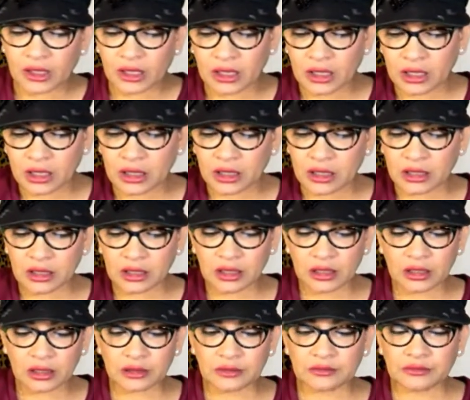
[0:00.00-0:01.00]

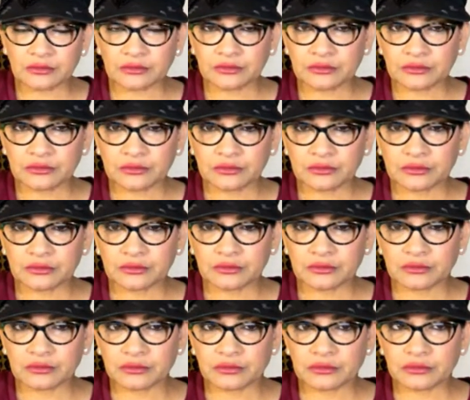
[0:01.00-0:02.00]
Um,
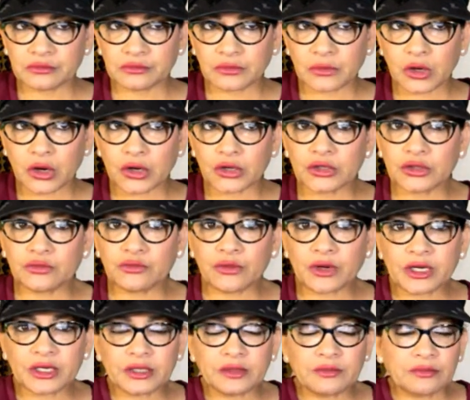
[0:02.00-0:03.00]
are you
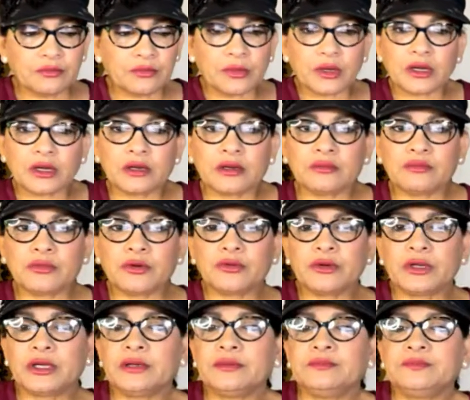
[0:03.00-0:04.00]
ready, uh,
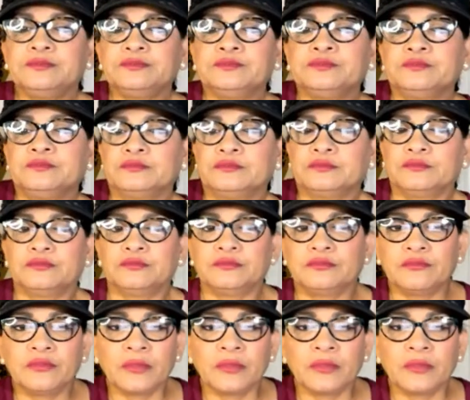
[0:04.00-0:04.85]
Maria? Yes.